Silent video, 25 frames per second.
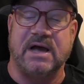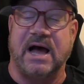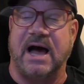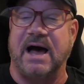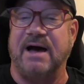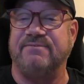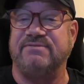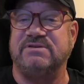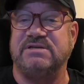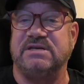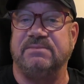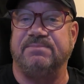
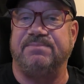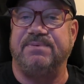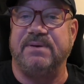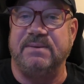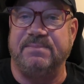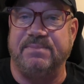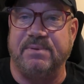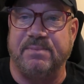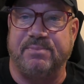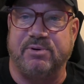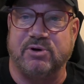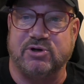I've seen
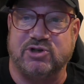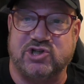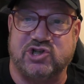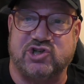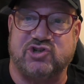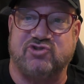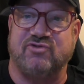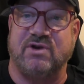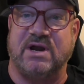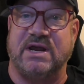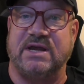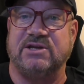people put
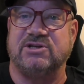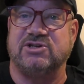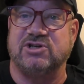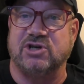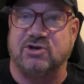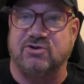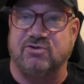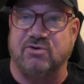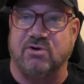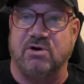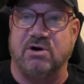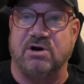strings
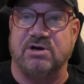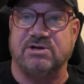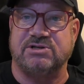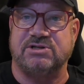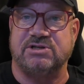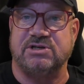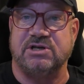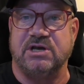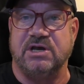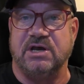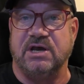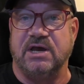
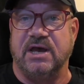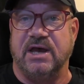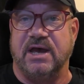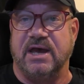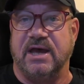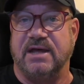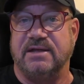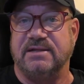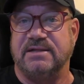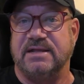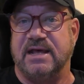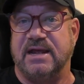across
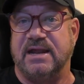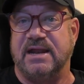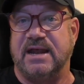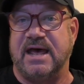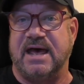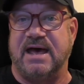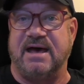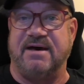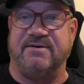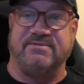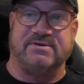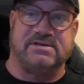and then
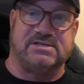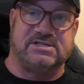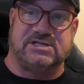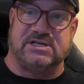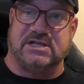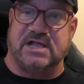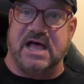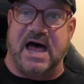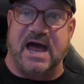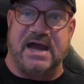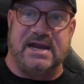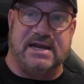have a
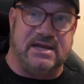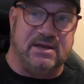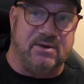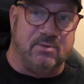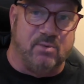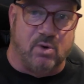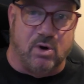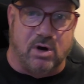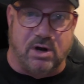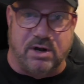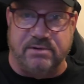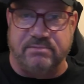
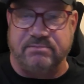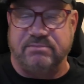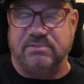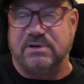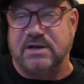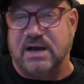sliding one.